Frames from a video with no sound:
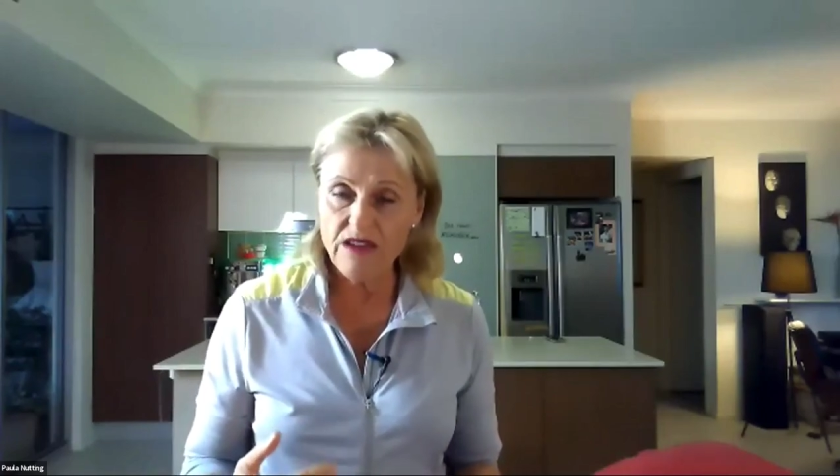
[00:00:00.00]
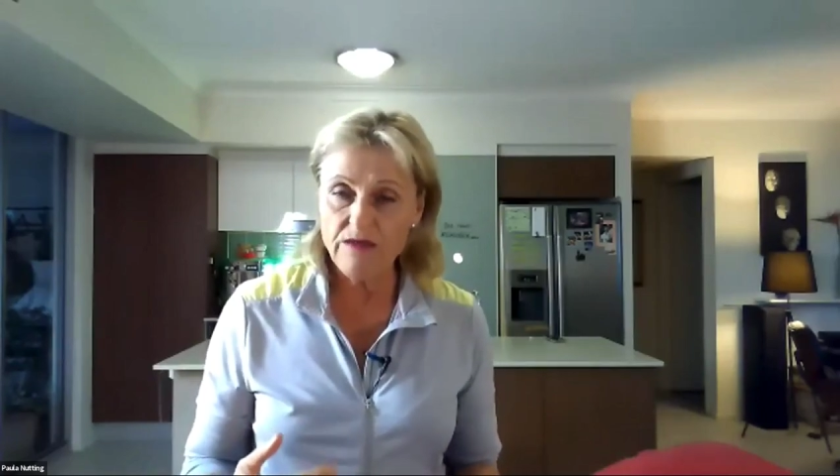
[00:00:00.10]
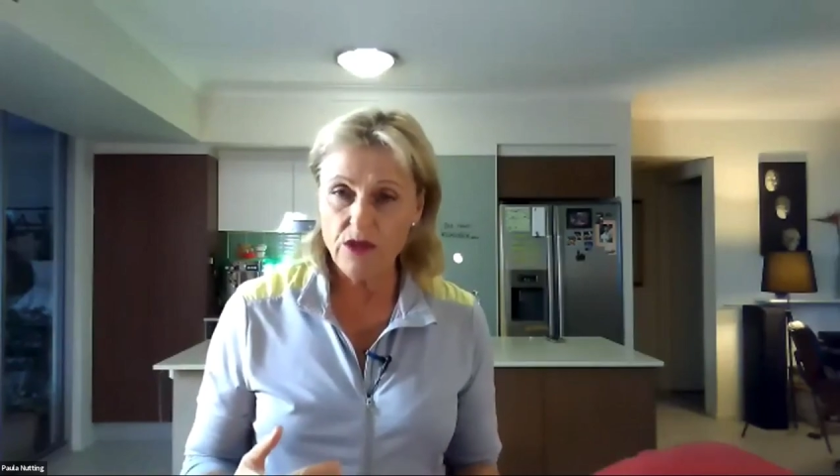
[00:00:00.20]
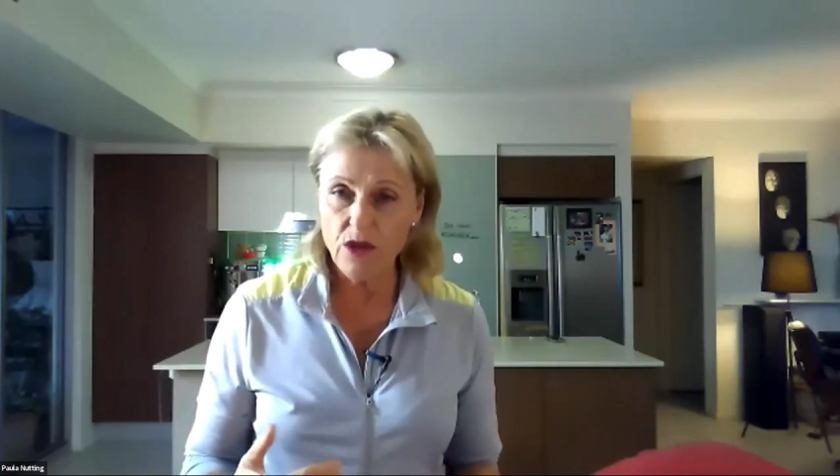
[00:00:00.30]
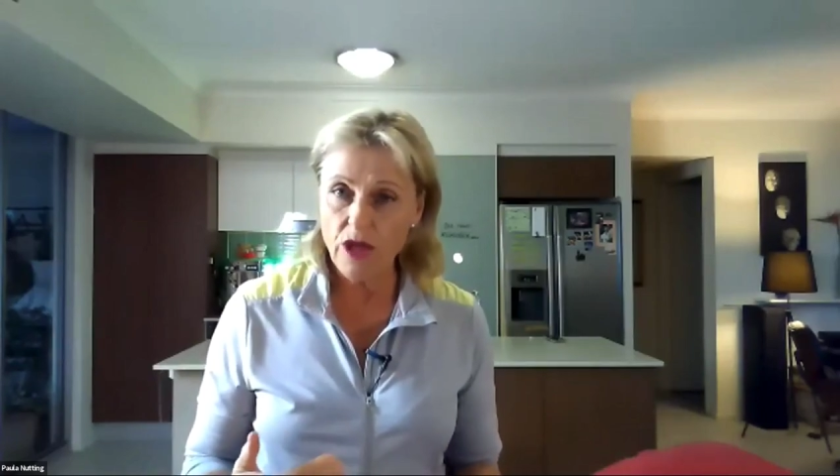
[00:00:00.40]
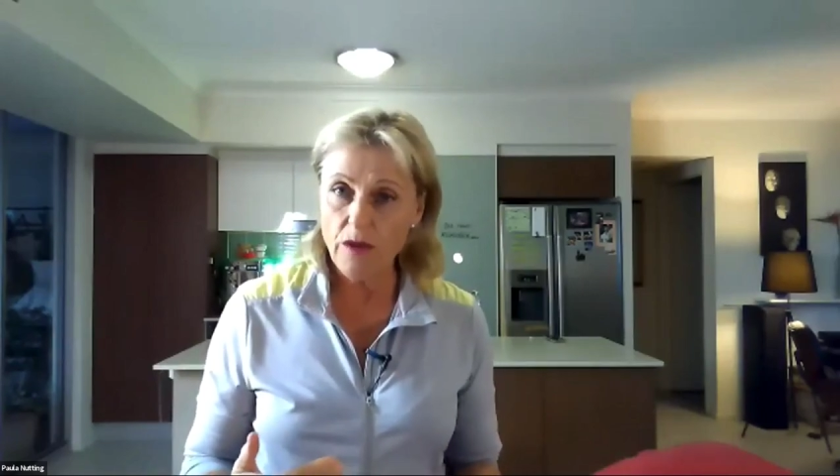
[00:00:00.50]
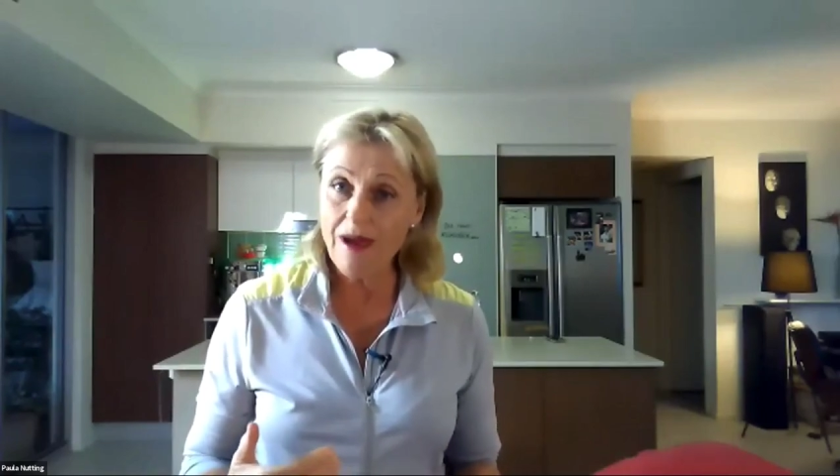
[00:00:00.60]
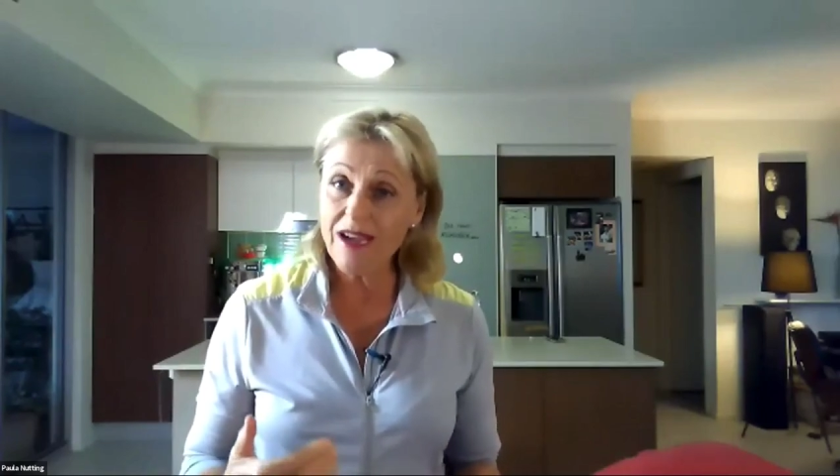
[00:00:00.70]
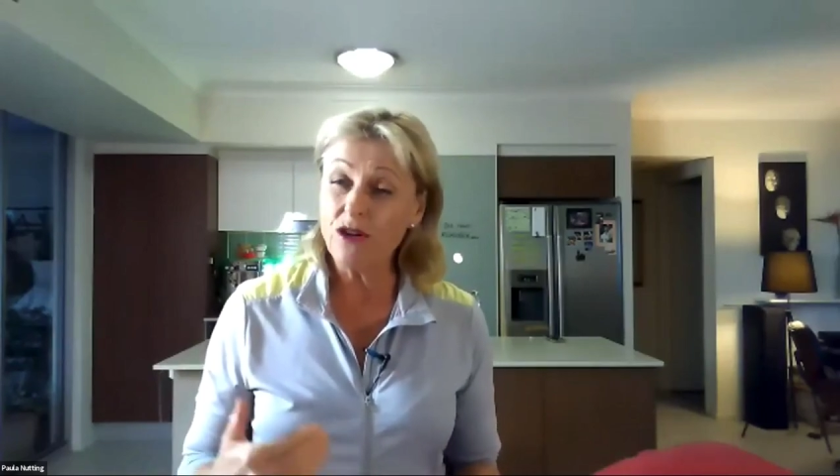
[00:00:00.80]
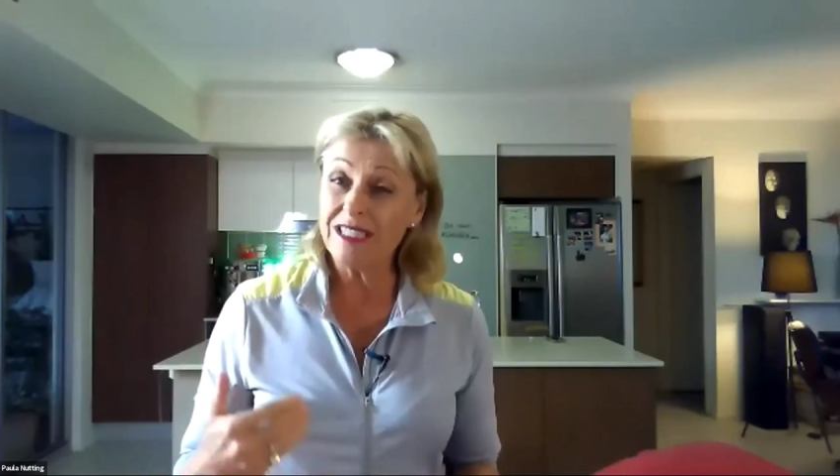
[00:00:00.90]
even though they
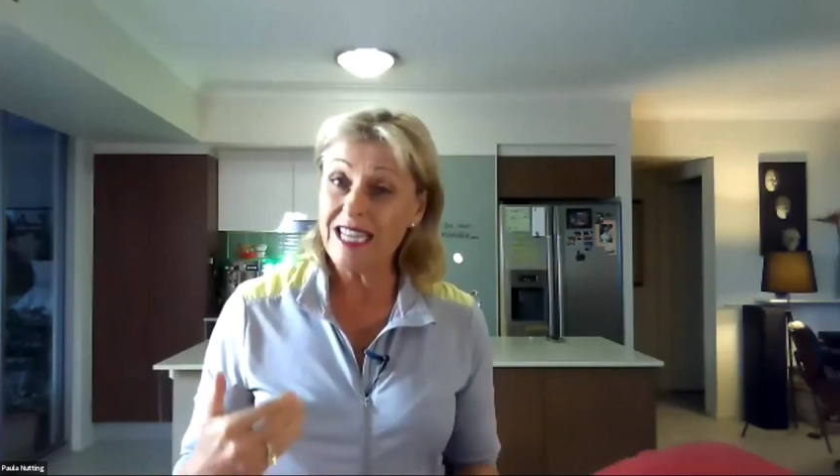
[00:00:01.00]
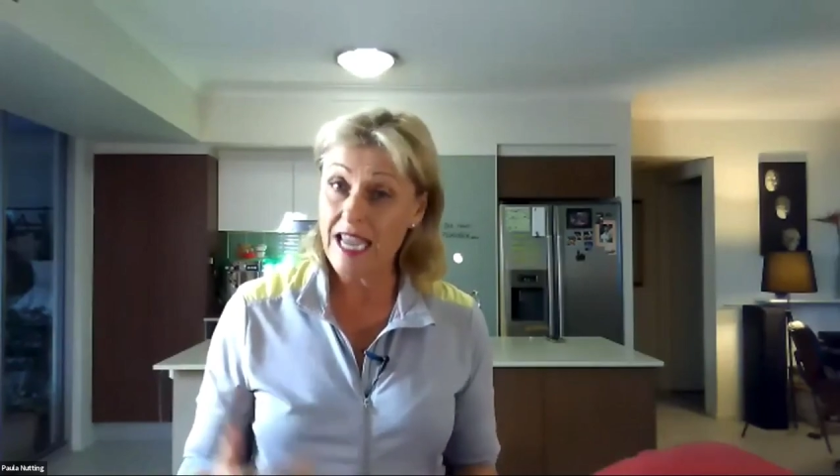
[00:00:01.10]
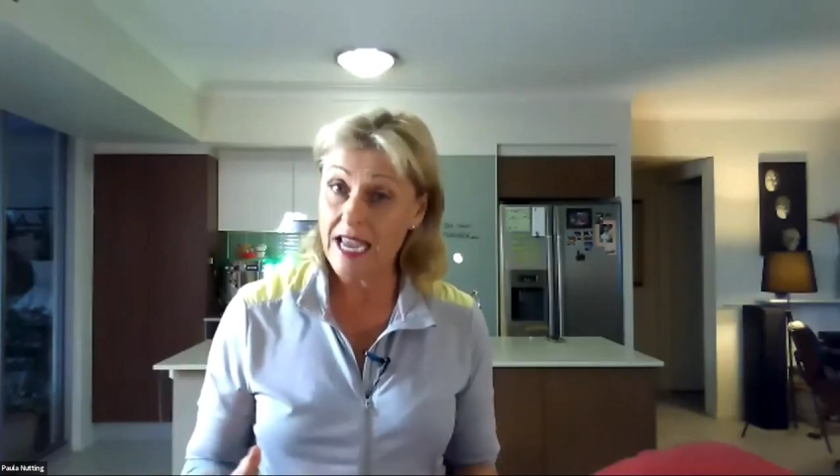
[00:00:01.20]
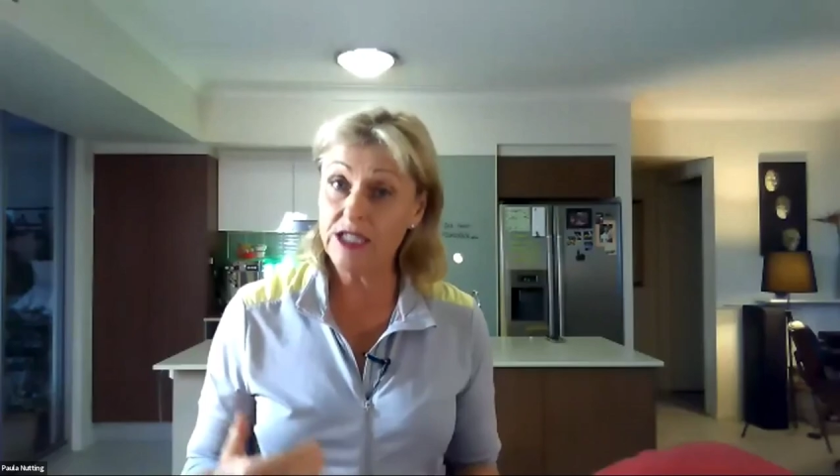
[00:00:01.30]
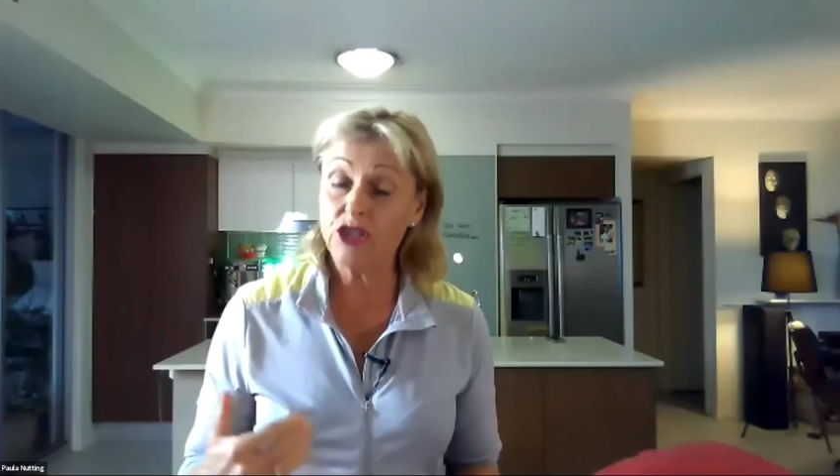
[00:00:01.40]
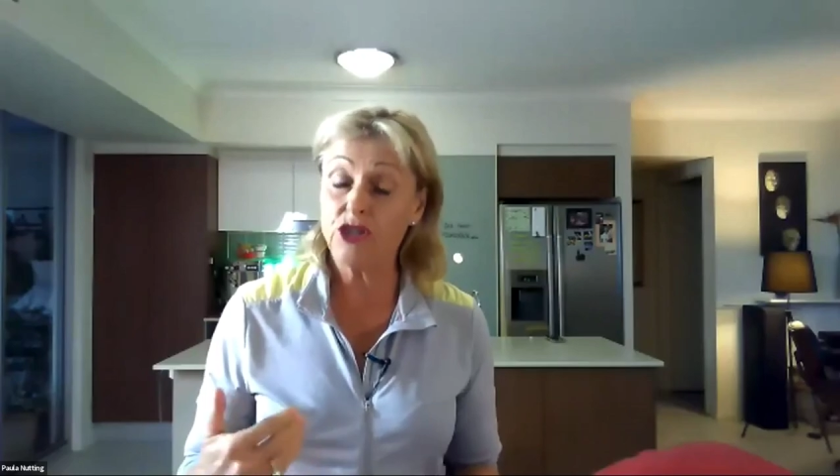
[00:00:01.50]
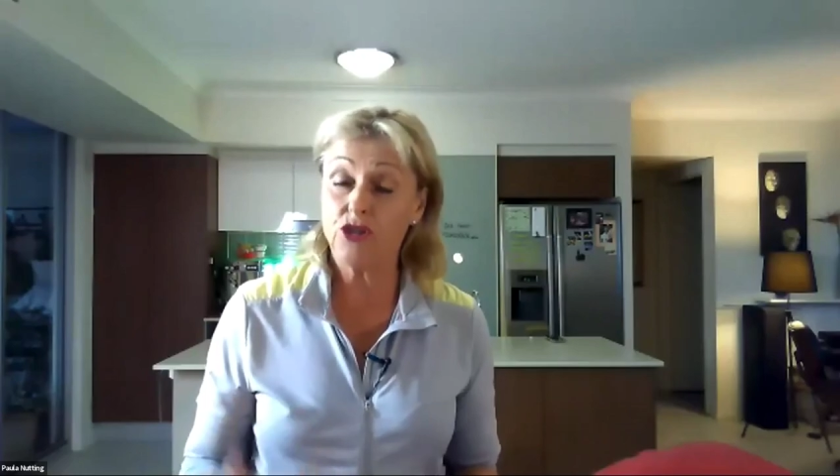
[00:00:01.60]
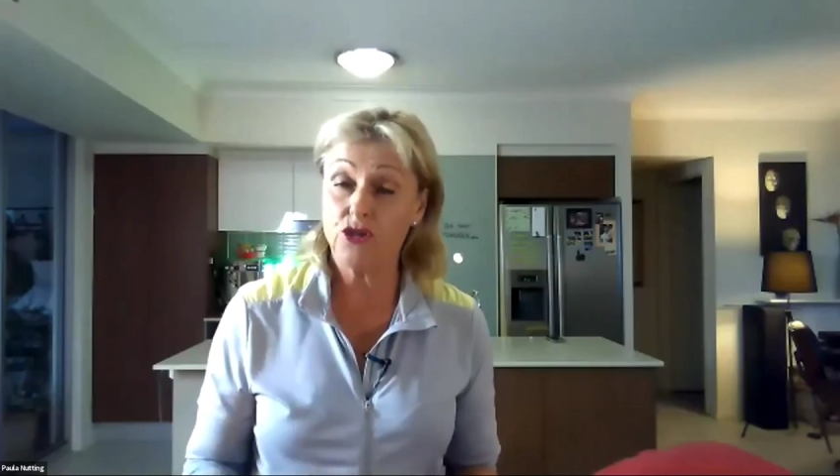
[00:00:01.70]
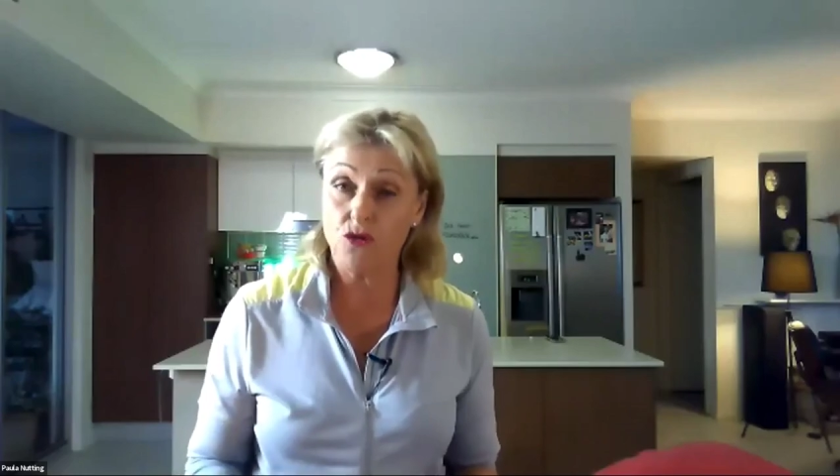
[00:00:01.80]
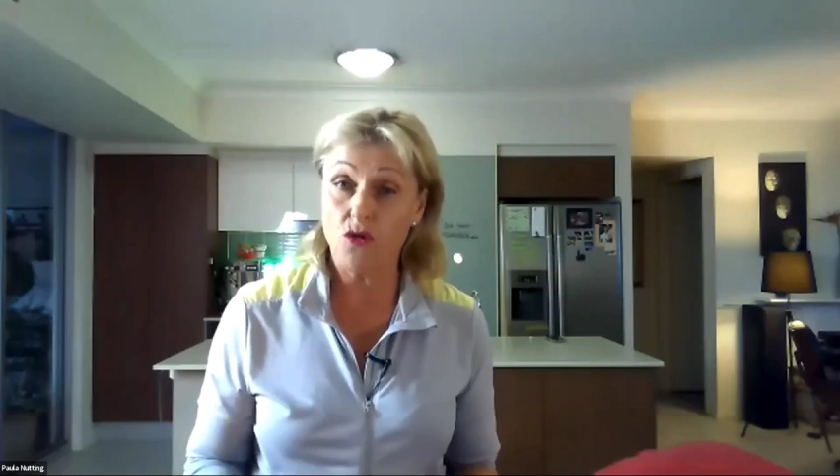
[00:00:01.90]
may not
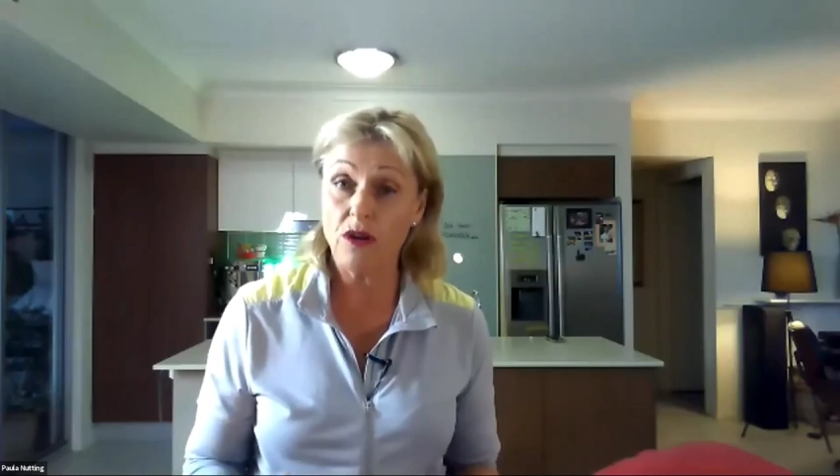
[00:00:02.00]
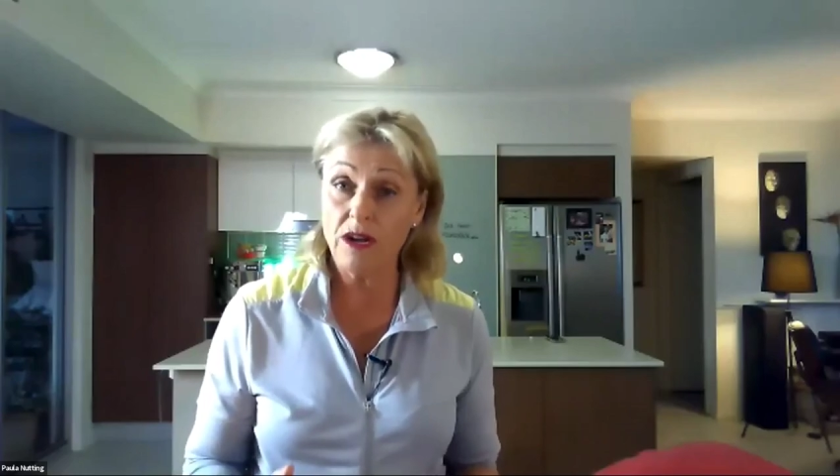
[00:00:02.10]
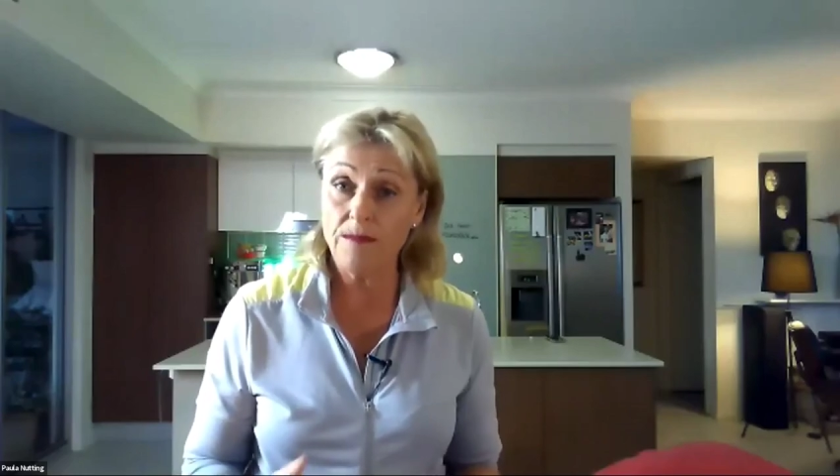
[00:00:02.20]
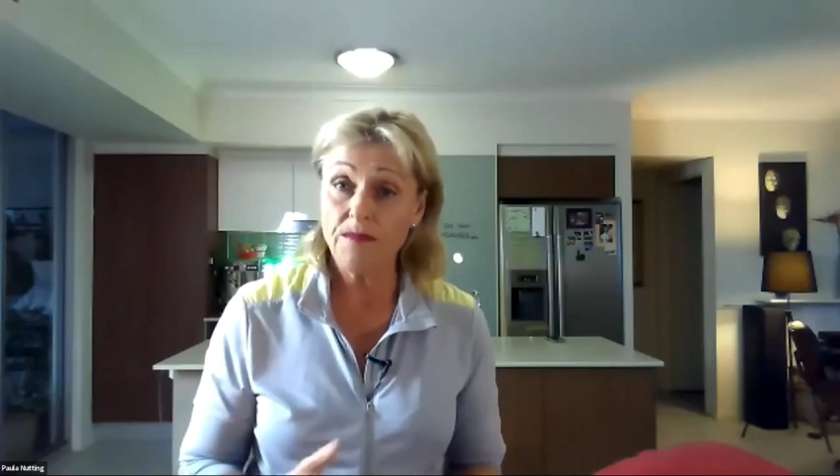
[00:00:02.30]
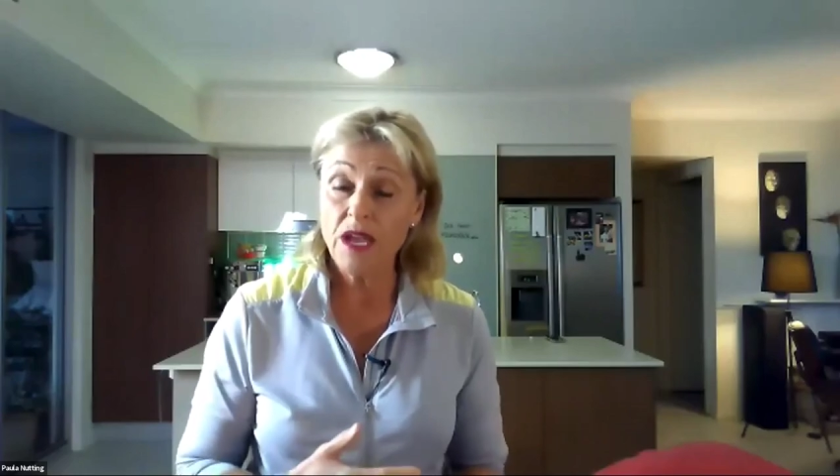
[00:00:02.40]
test stronger,